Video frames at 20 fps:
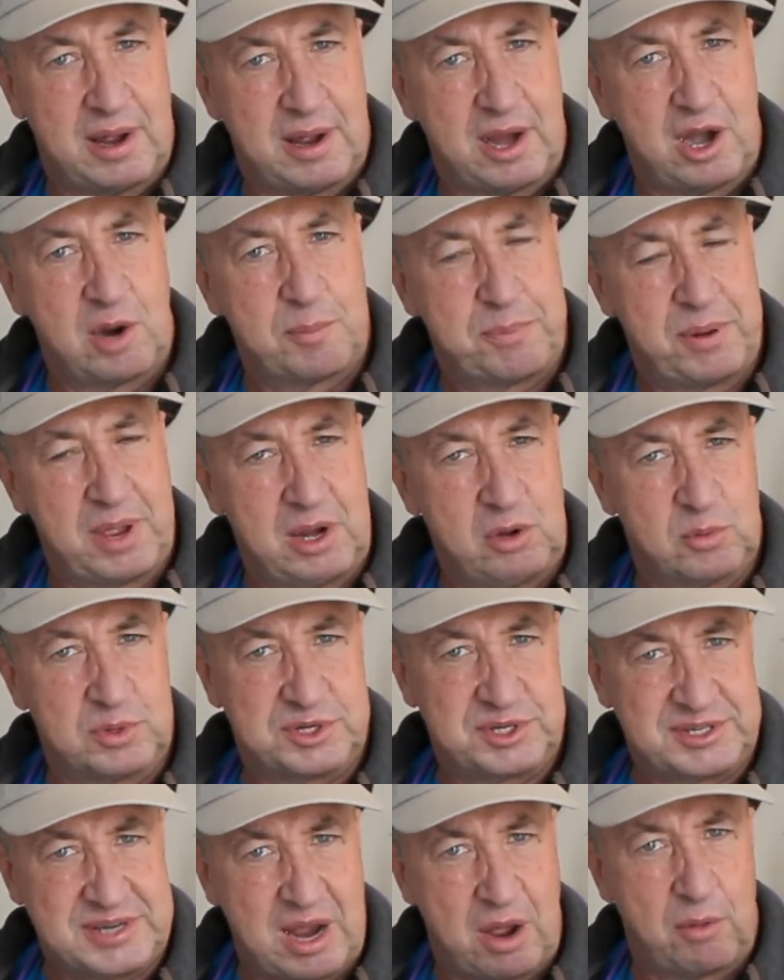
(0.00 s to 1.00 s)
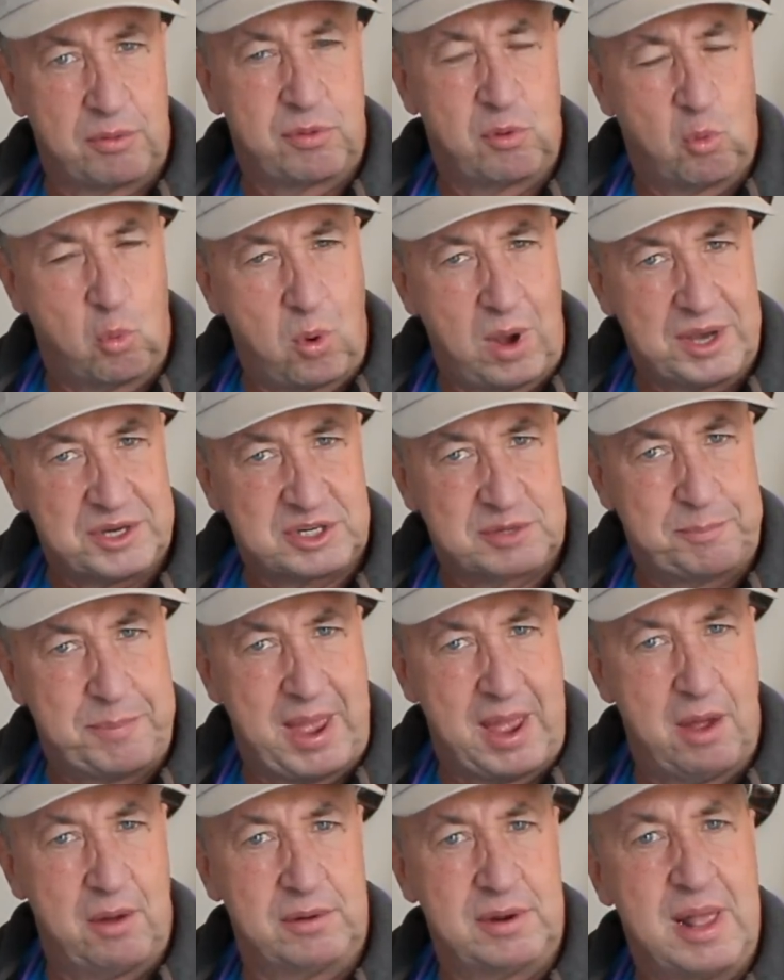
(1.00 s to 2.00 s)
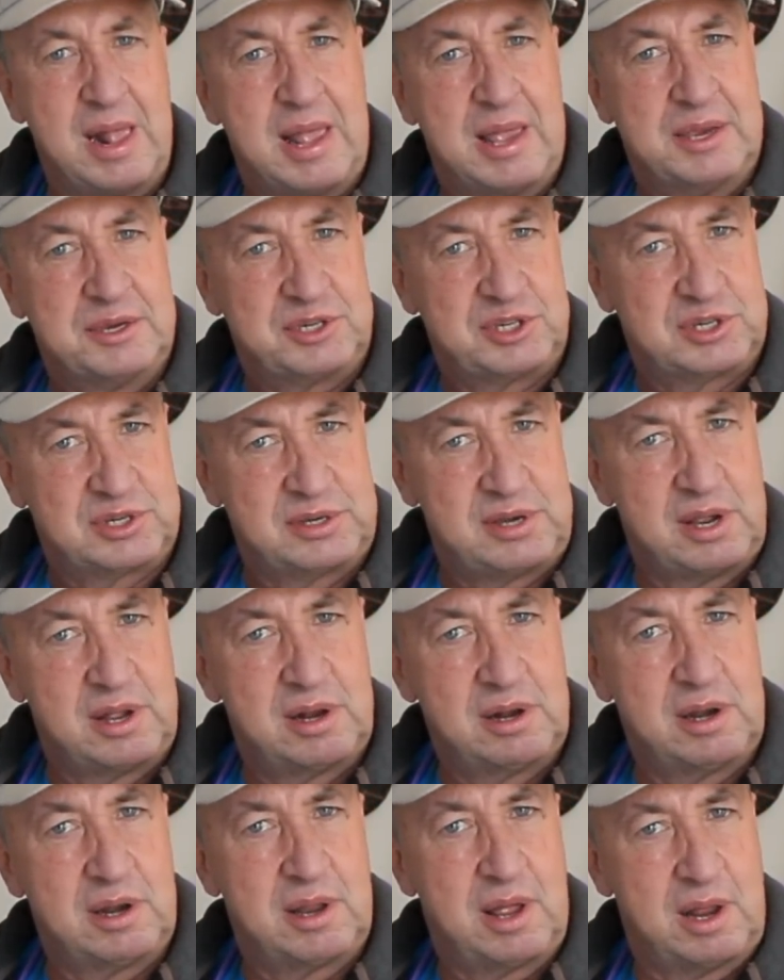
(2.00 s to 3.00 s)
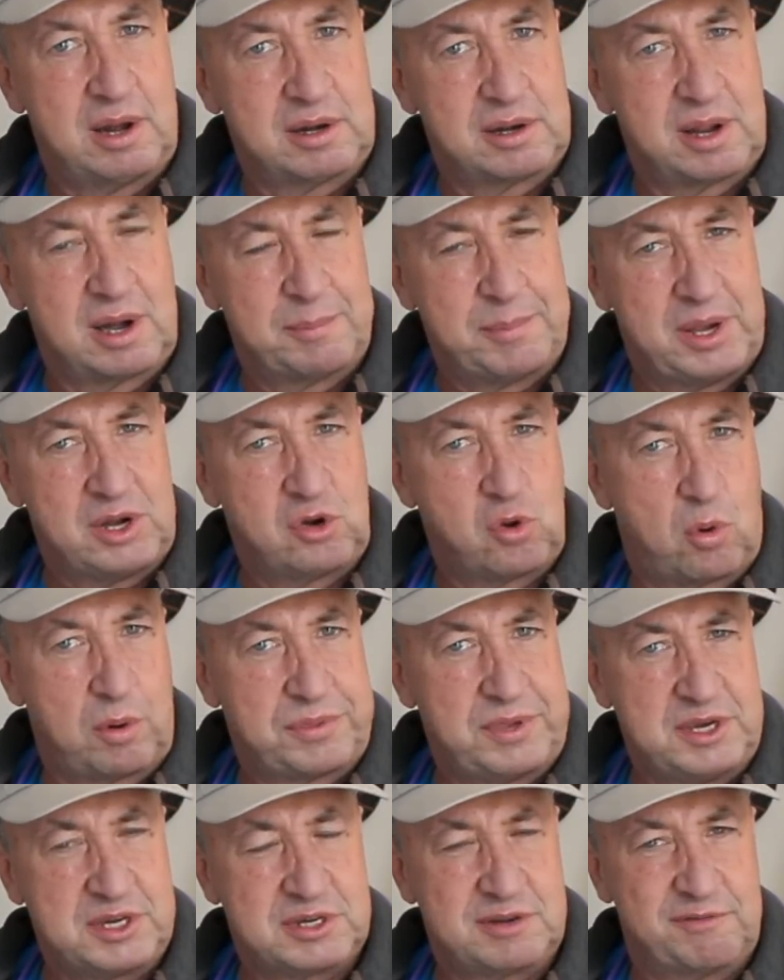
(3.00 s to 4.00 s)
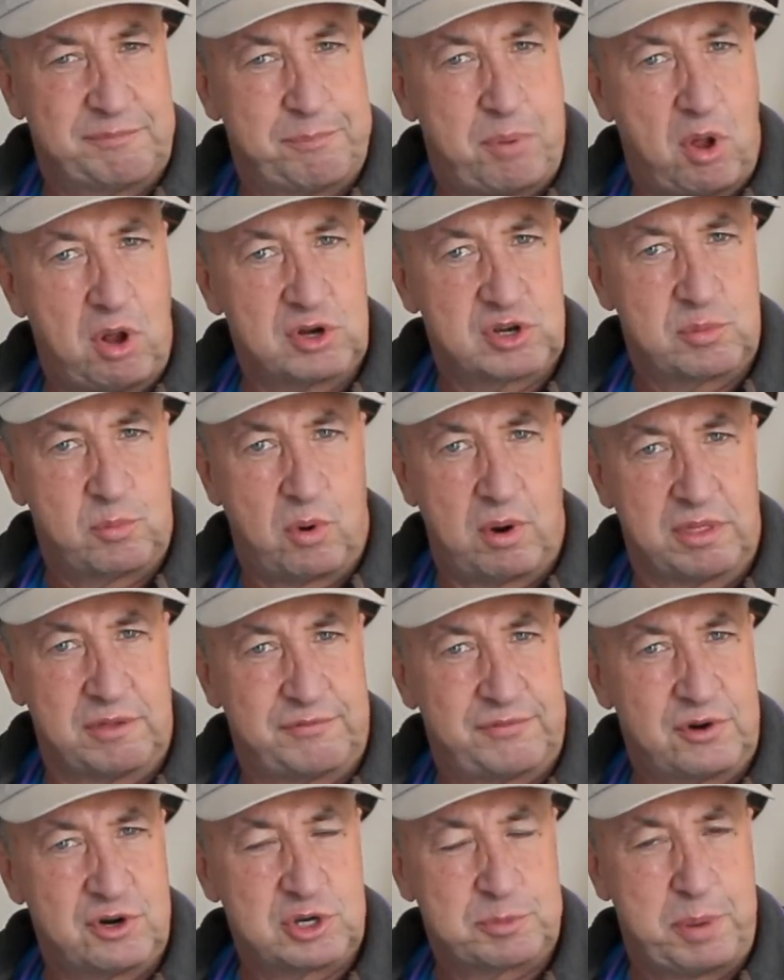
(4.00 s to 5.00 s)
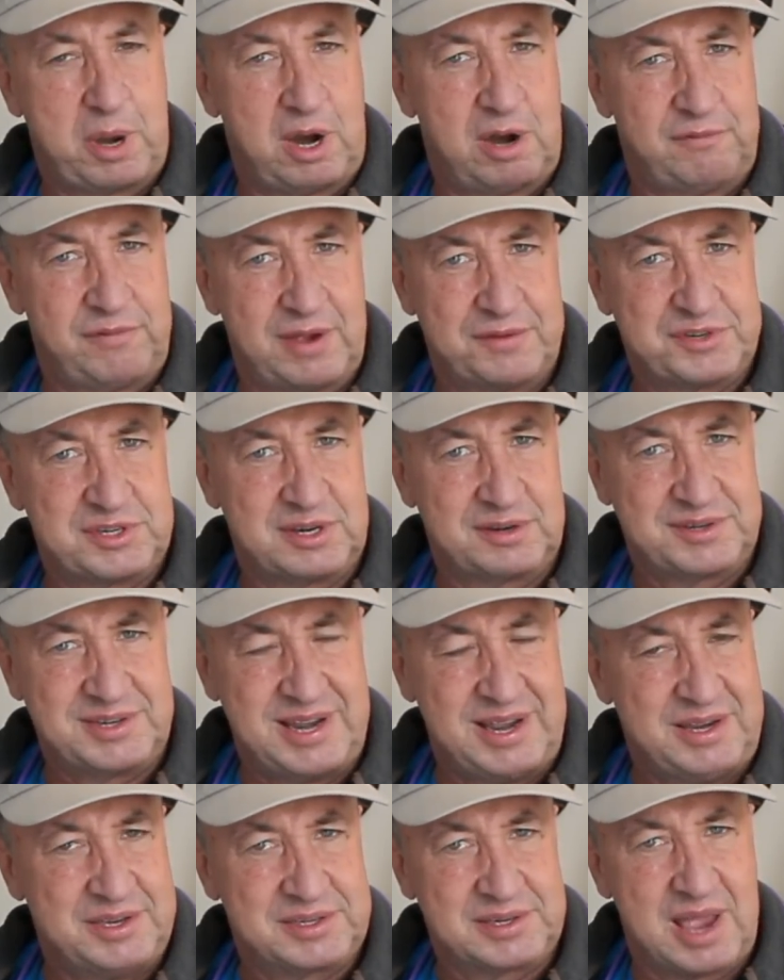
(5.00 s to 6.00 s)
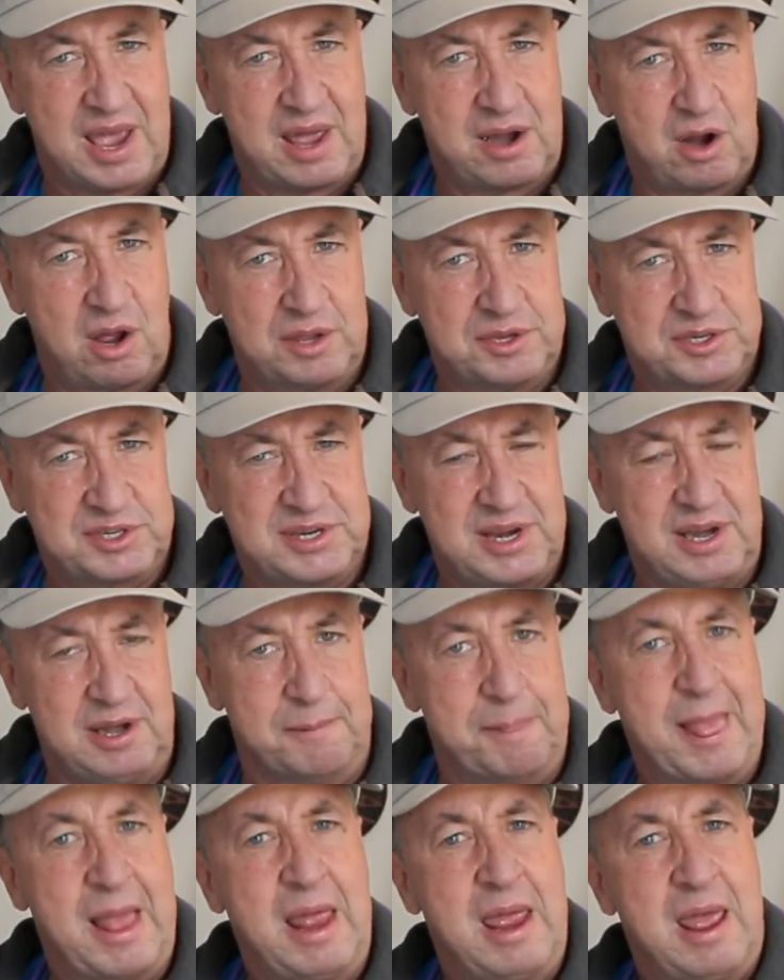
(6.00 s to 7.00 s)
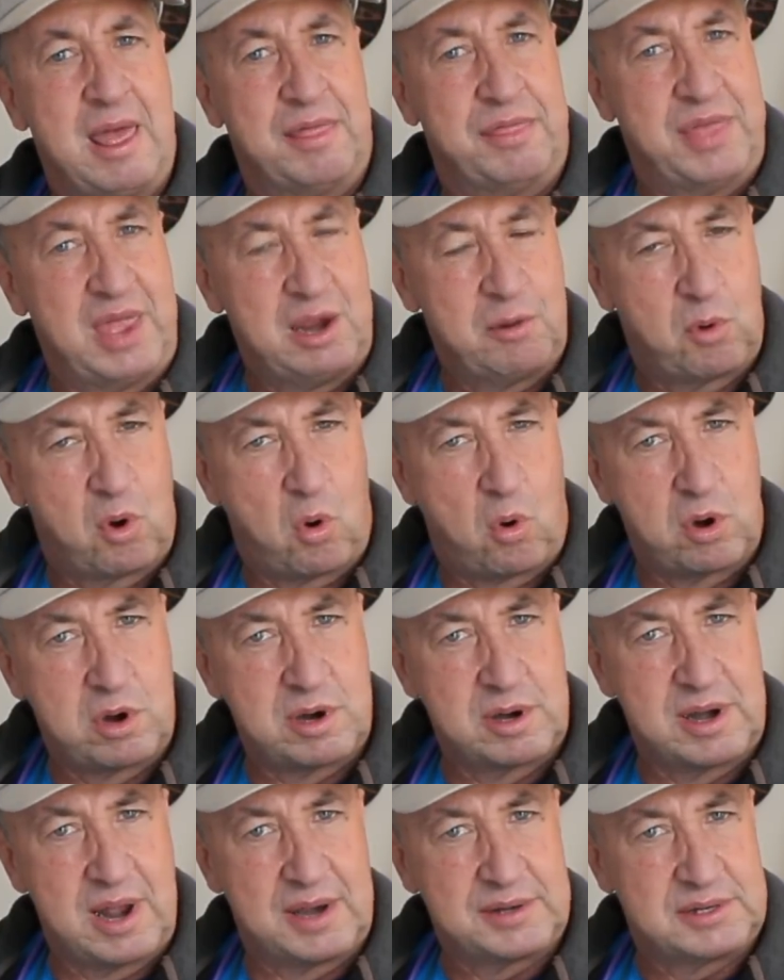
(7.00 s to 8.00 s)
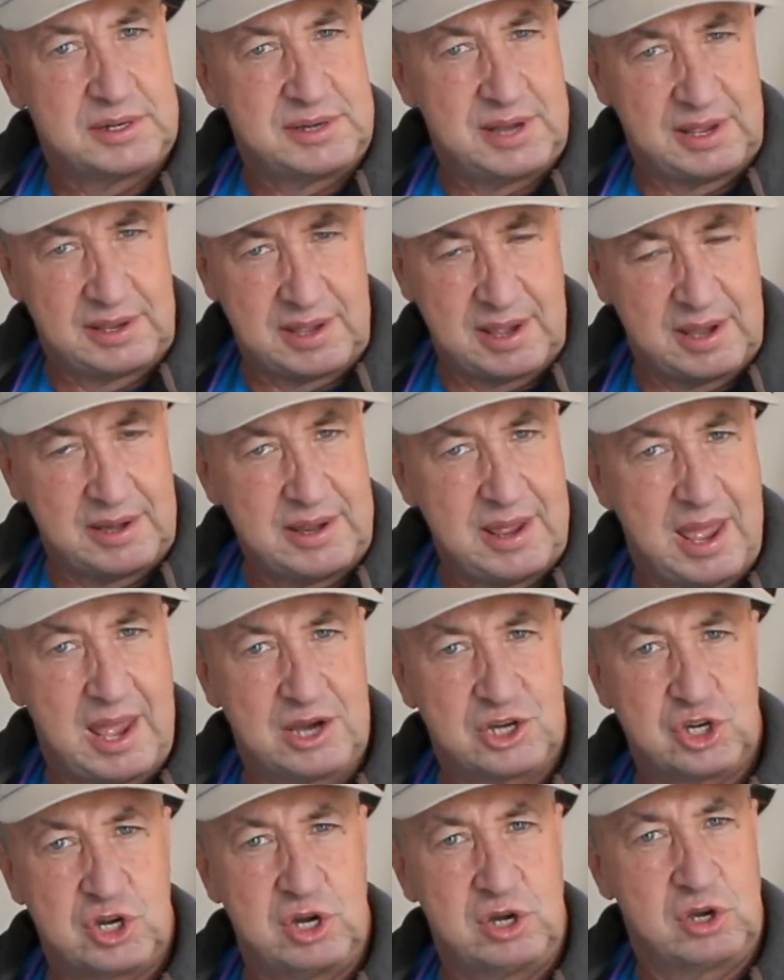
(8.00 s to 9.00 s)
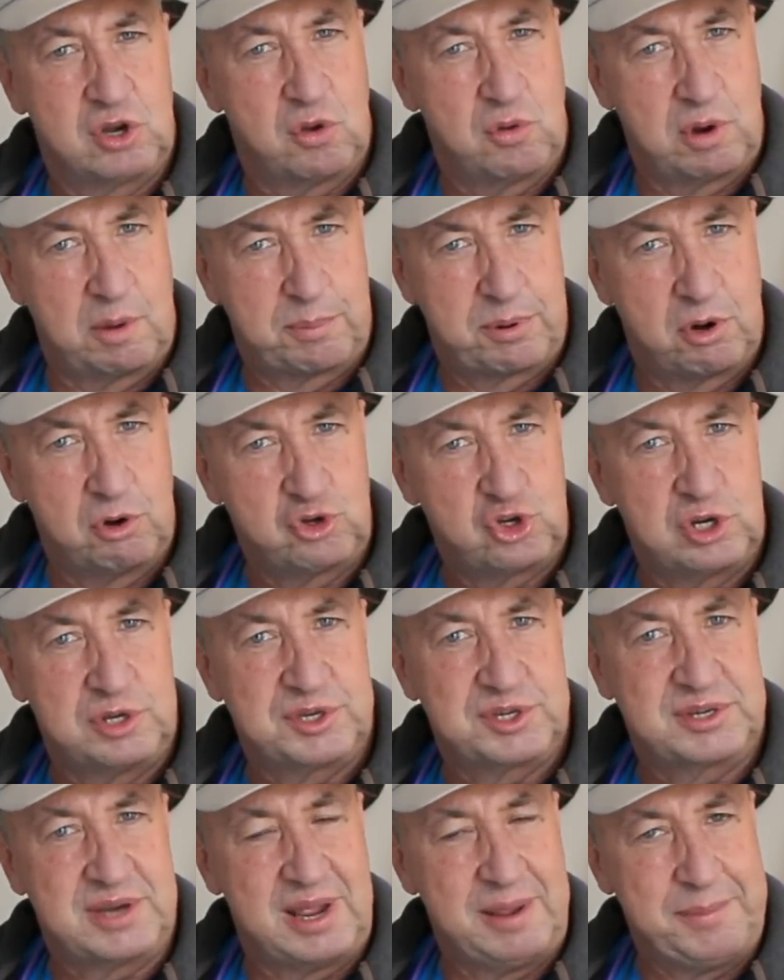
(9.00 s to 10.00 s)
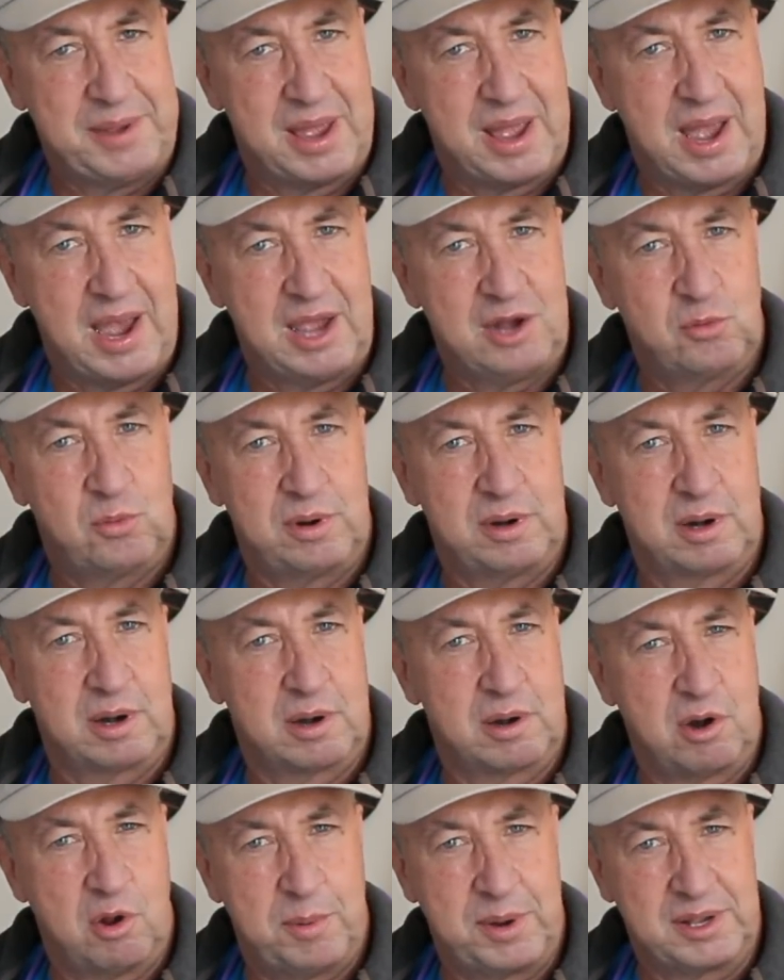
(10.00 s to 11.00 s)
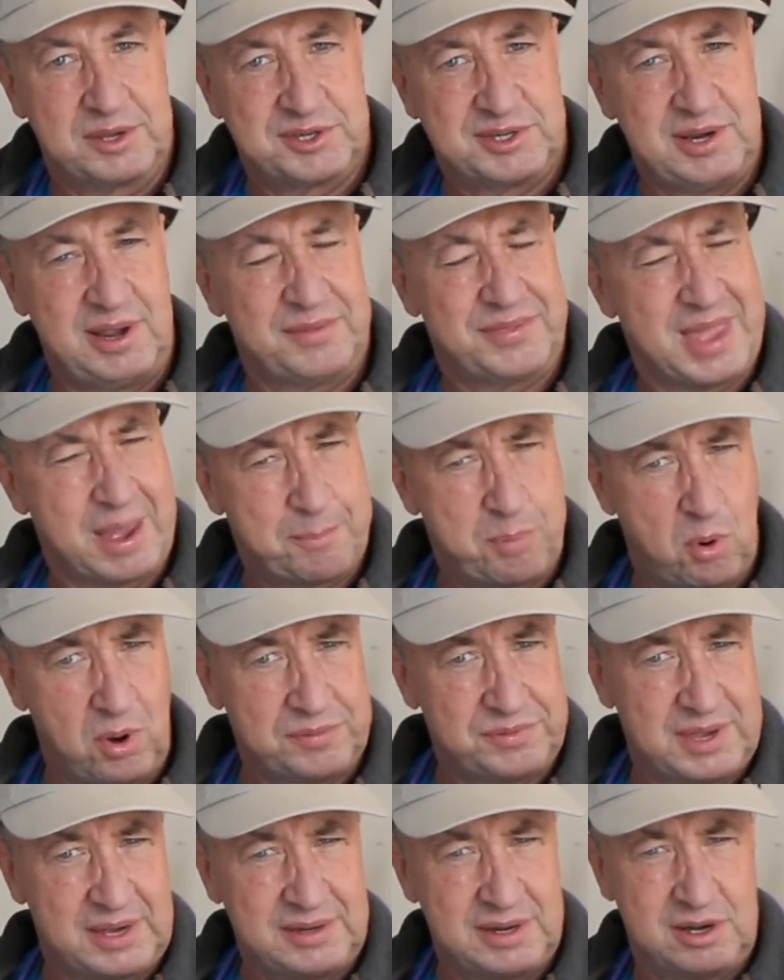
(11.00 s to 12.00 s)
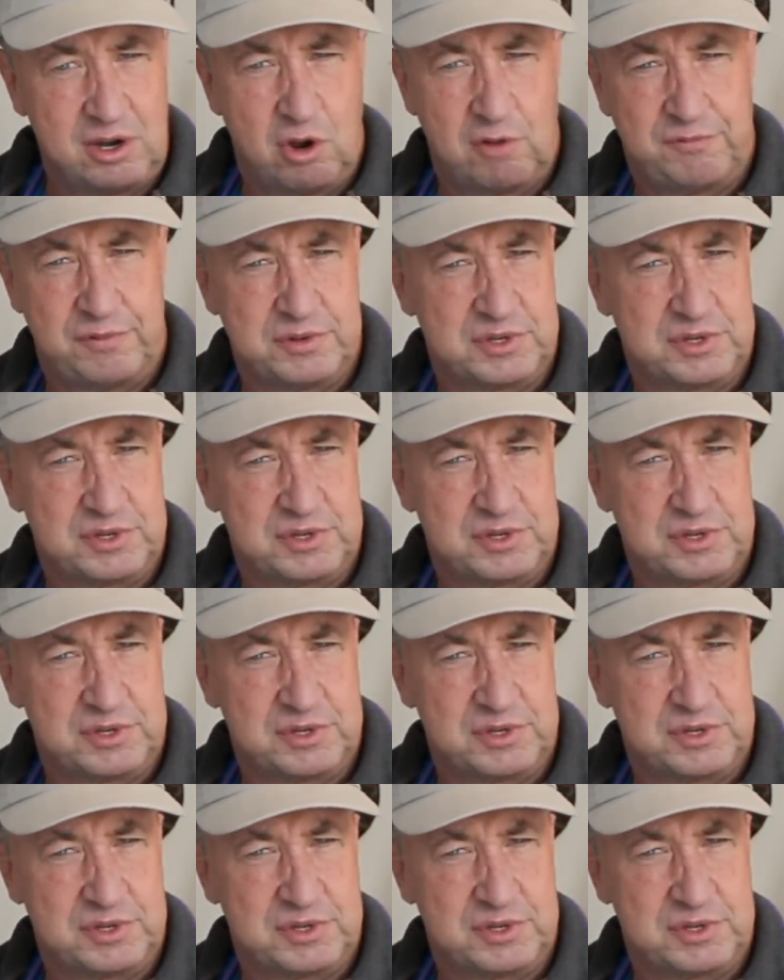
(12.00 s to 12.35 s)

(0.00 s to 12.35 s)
airplane was southwest bound, still a little bit northeast of Baltimore, the first pair of F-16s got on scene. They were ordered not to take any action, don't approach it, stay behind where nobody could see. At that point, they didn't know if it